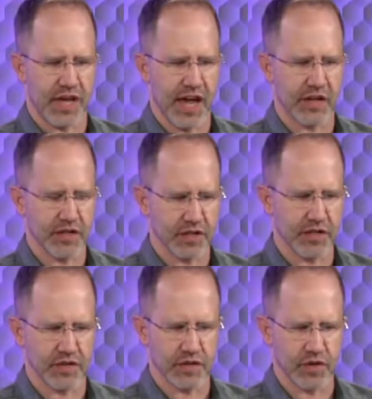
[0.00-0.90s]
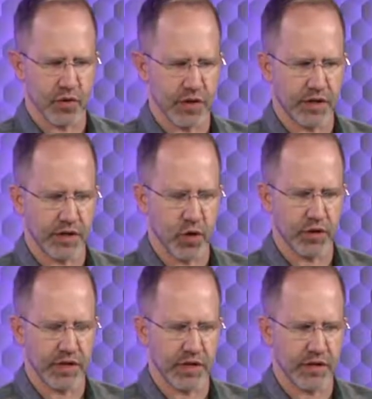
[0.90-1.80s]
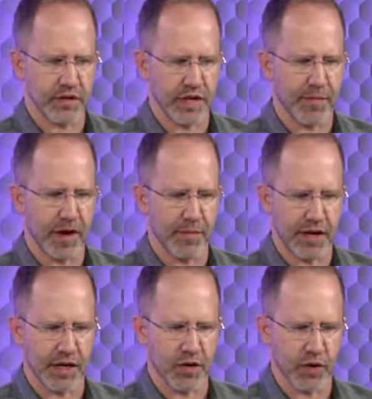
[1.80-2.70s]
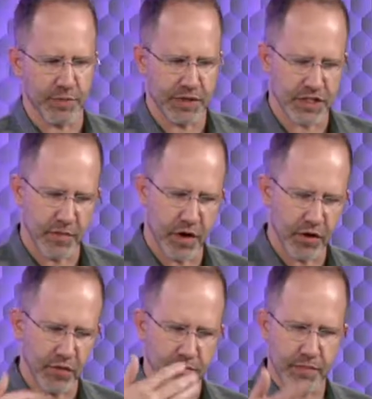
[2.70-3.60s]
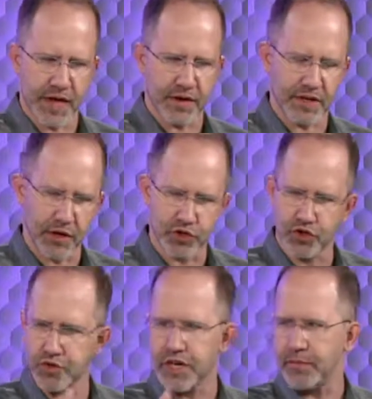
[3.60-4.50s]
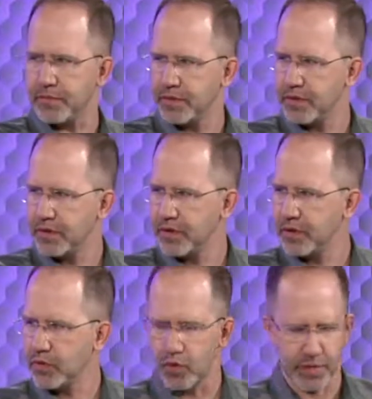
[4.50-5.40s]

can't exist, so it can only think about making noise, but some other pet downstream right.